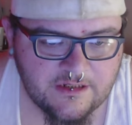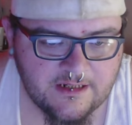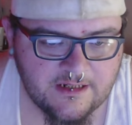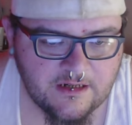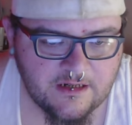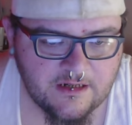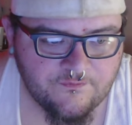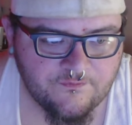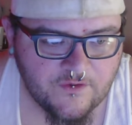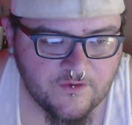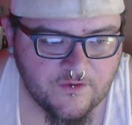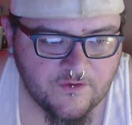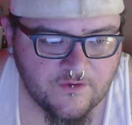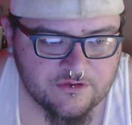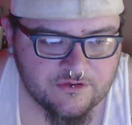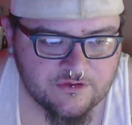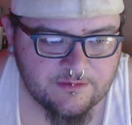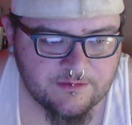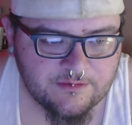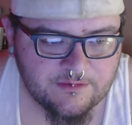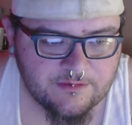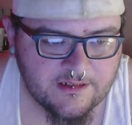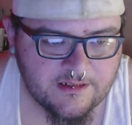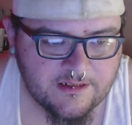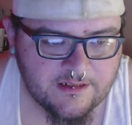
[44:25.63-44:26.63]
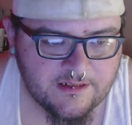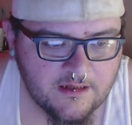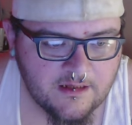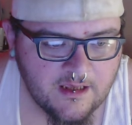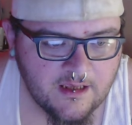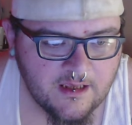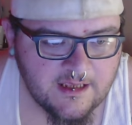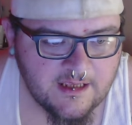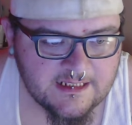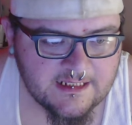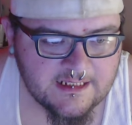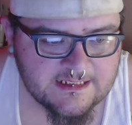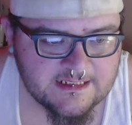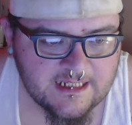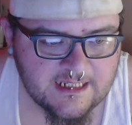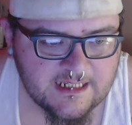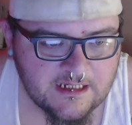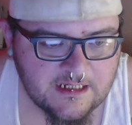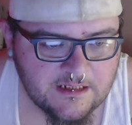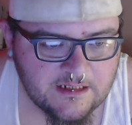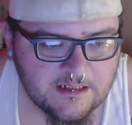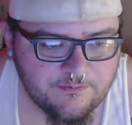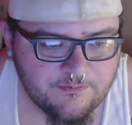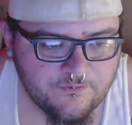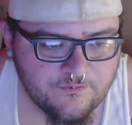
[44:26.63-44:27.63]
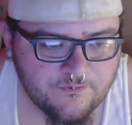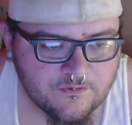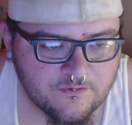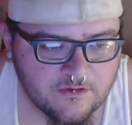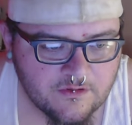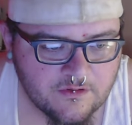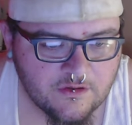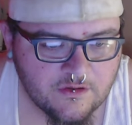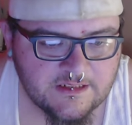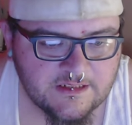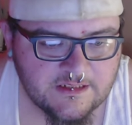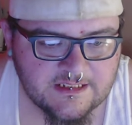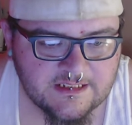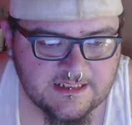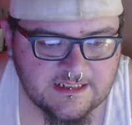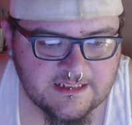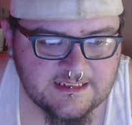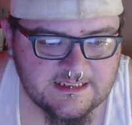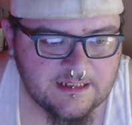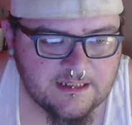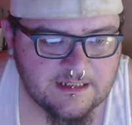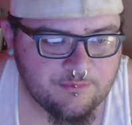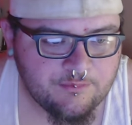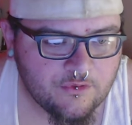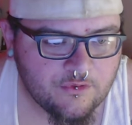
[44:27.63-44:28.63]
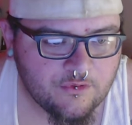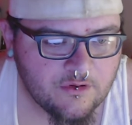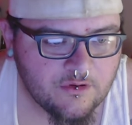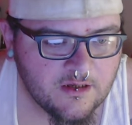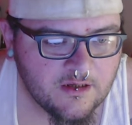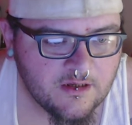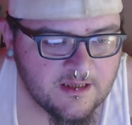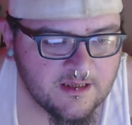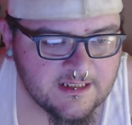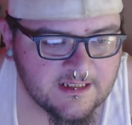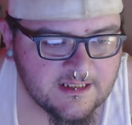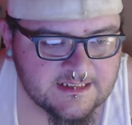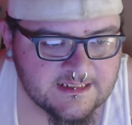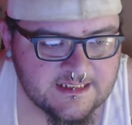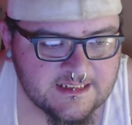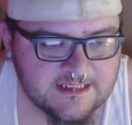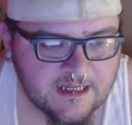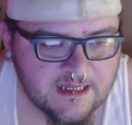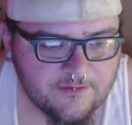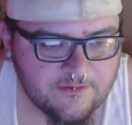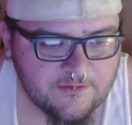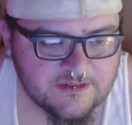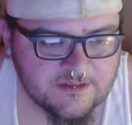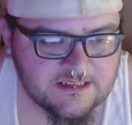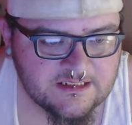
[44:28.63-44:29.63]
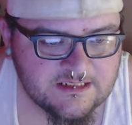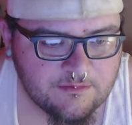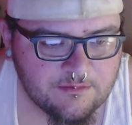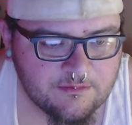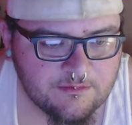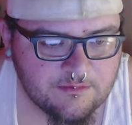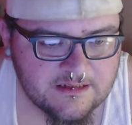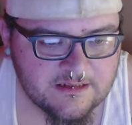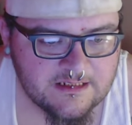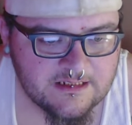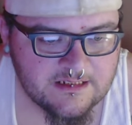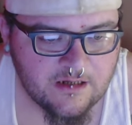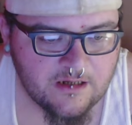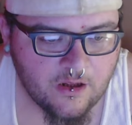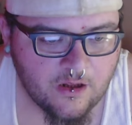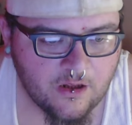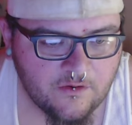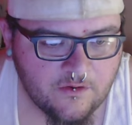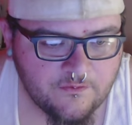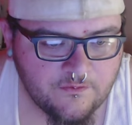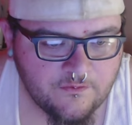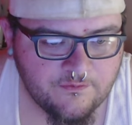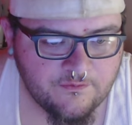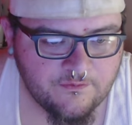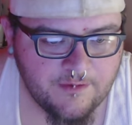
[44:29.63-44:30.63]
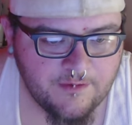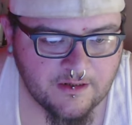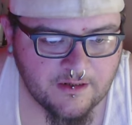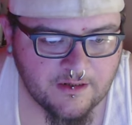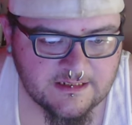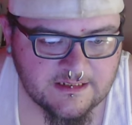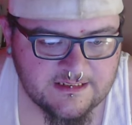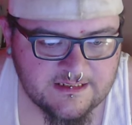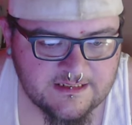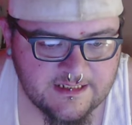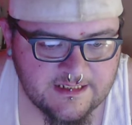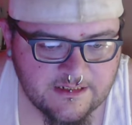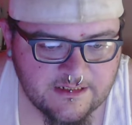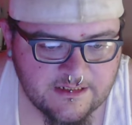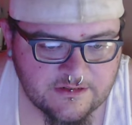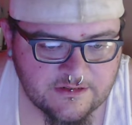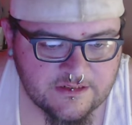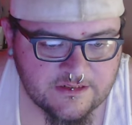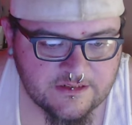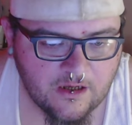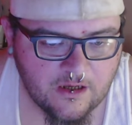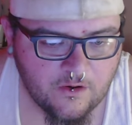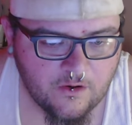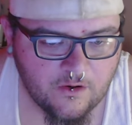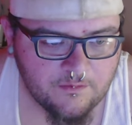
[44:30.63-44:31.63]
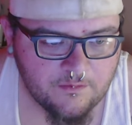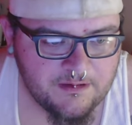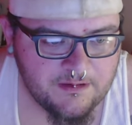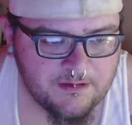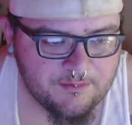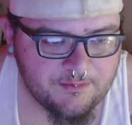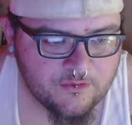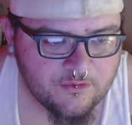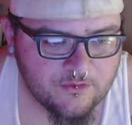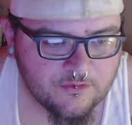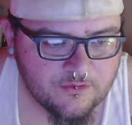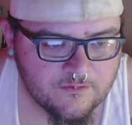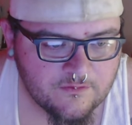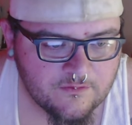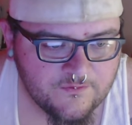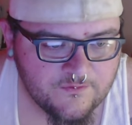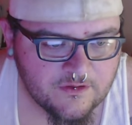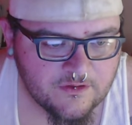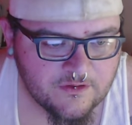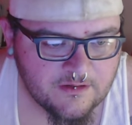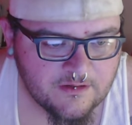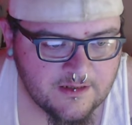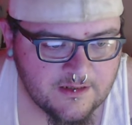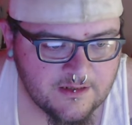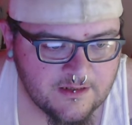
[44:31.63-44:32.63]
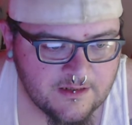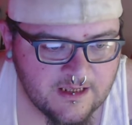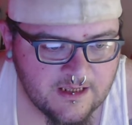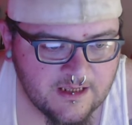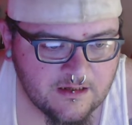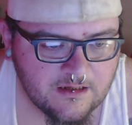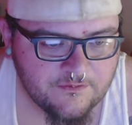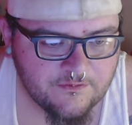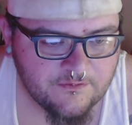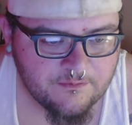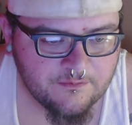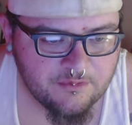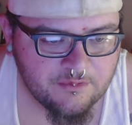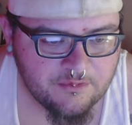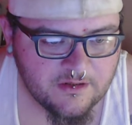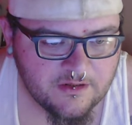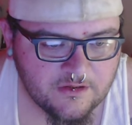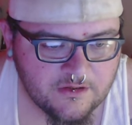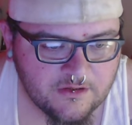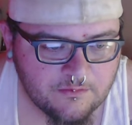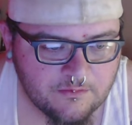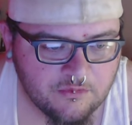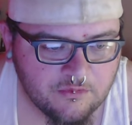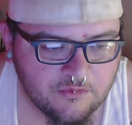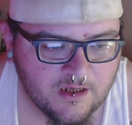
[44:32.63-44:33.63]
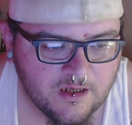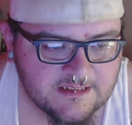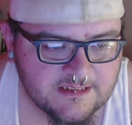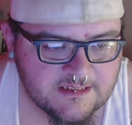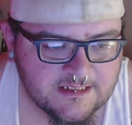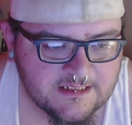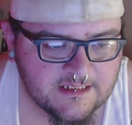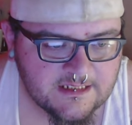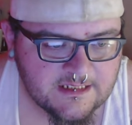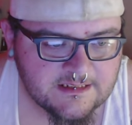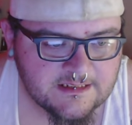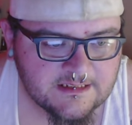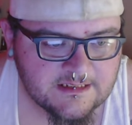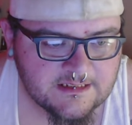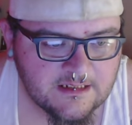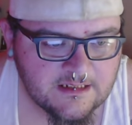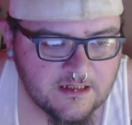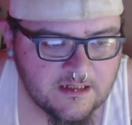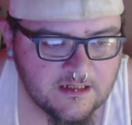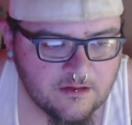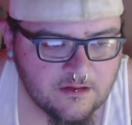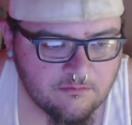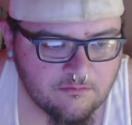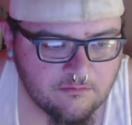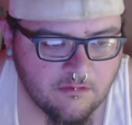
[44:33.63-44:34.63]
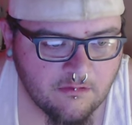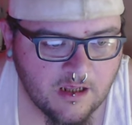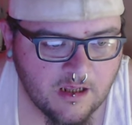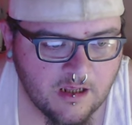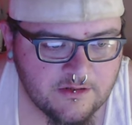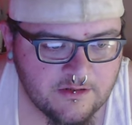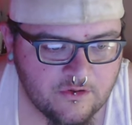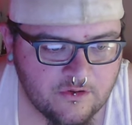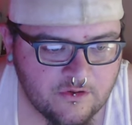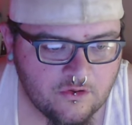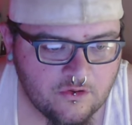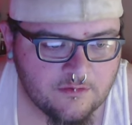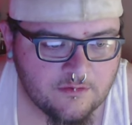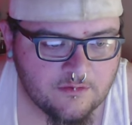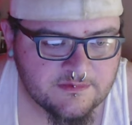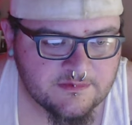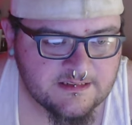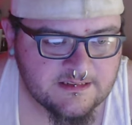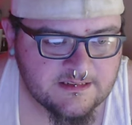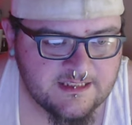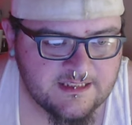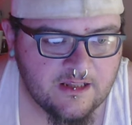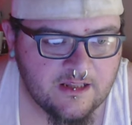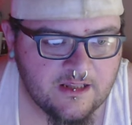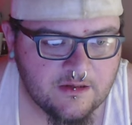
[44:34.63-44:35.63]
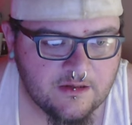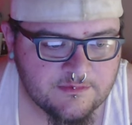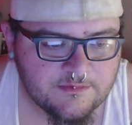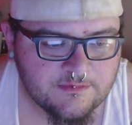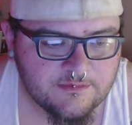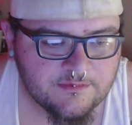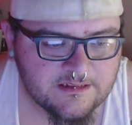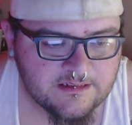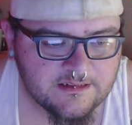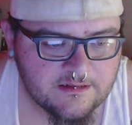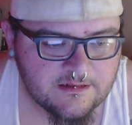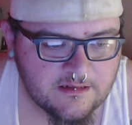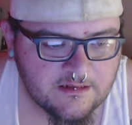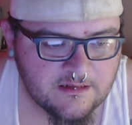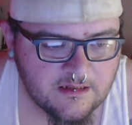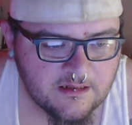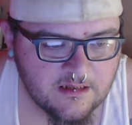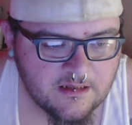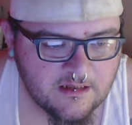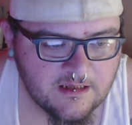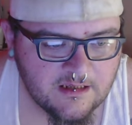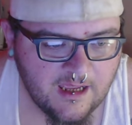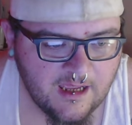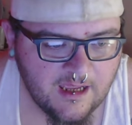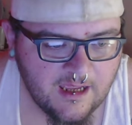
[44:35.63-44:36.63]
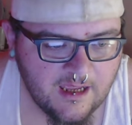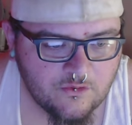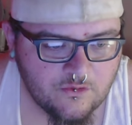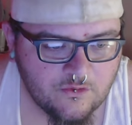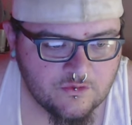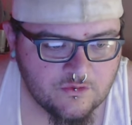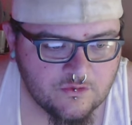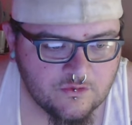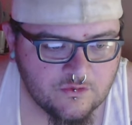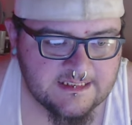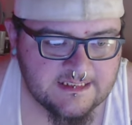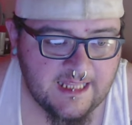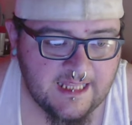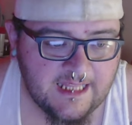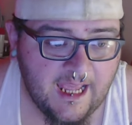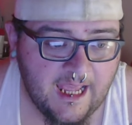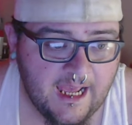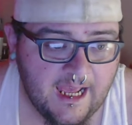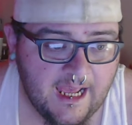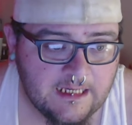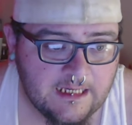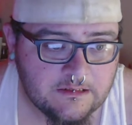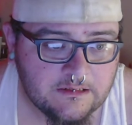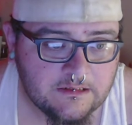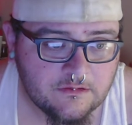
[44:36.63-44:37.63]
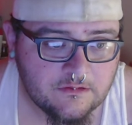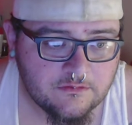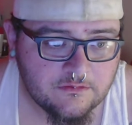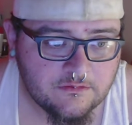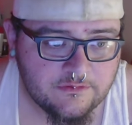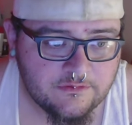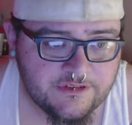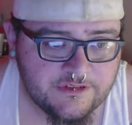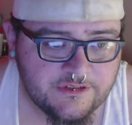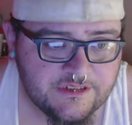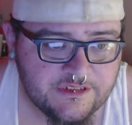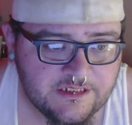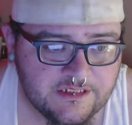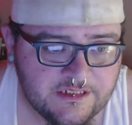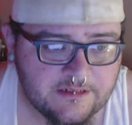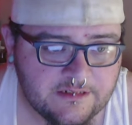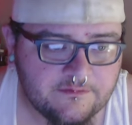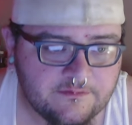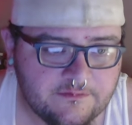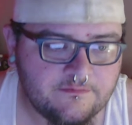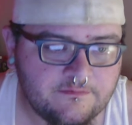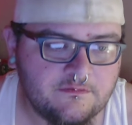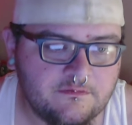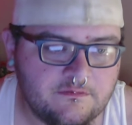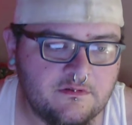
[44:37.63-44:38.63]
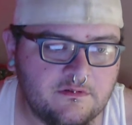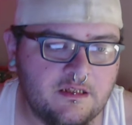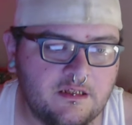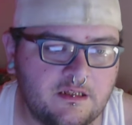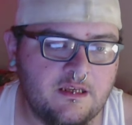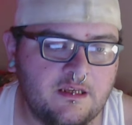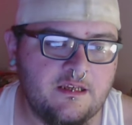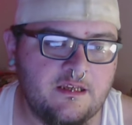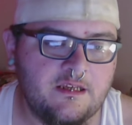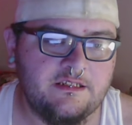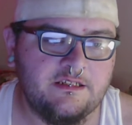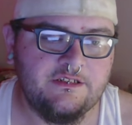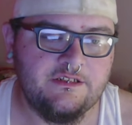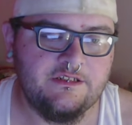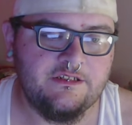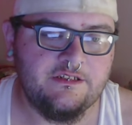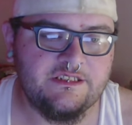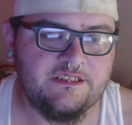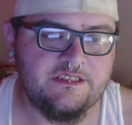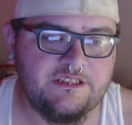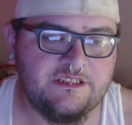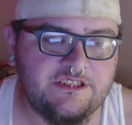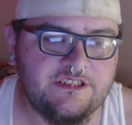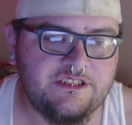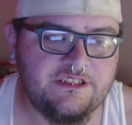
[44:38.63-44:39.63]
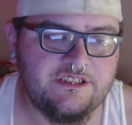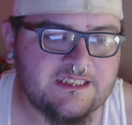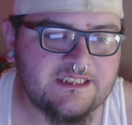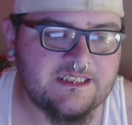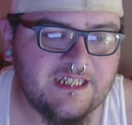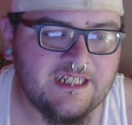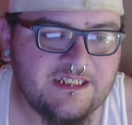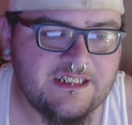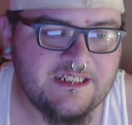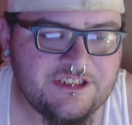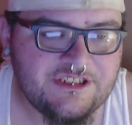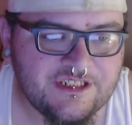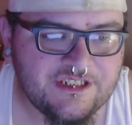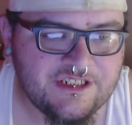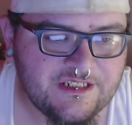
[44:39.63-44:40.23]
It's time, here's an example. It's time for somebody to lead all of America's niggers, all the people who will feel left out of the political process. Ron Dellums. How old is that? Oh, shit. Usage discussion of nigger.